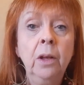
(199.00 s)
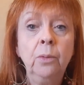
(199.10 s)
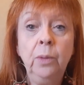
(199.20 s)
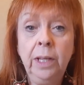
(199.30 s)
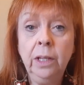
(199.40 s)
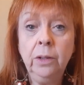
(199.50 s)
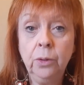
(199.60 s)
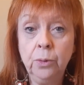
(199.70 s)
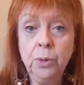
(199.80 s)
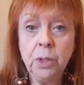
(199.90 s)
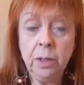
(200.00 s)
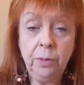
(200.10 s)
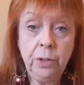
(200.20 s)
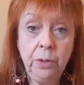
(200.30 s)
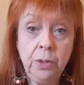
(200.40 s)
We can also
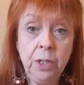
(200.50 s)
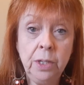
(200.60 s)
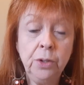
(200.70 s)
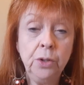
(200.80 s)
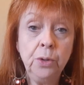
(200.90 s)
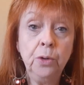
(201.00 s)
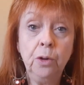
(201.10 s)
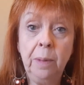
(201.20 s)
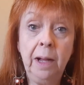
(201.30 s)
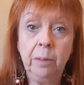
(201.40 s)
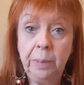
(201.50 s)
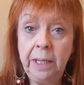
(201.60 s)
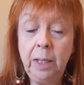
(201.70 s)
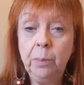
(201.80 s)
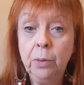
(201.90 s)
use it to talk about
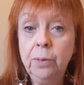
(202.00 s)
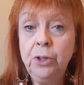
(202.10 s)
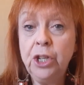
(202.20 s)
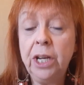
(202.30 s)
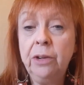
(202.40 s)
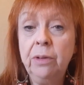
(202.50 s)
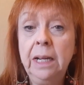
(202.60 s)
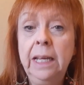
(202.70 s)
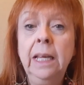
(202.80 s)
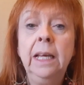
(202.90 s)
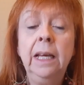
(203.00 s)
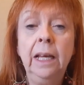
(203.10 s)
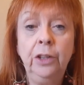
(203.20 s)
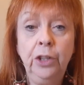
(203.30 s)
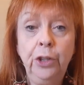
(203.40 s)
people generally
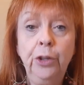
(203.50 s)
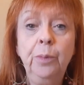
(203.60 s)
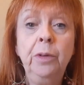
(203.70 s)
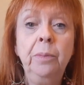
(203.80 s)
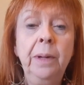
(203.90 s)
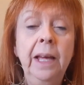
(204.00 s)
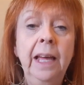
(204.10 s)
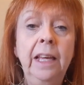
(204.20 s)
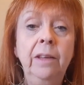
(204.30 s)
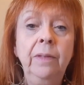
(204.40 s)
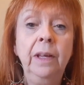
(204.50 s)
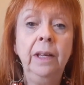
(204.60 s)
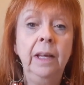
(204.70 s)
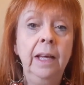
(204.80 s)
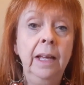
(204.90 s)
and human behaviour,